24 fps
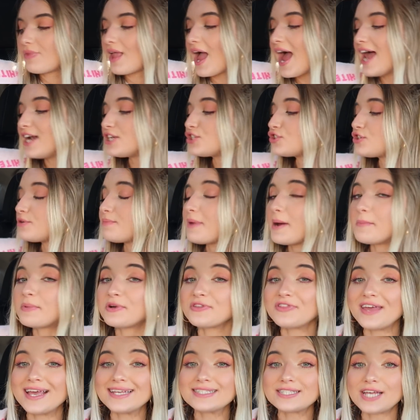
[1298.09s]
I just remember
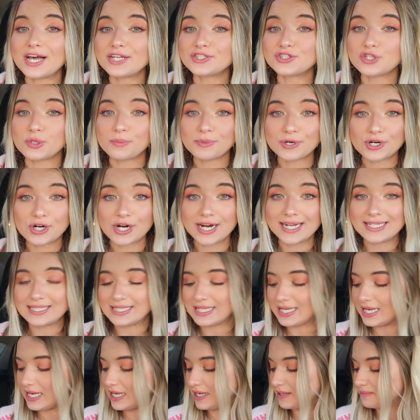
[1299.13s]
things got super
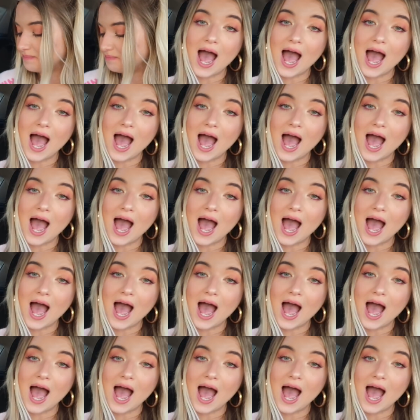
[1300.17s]
crazy.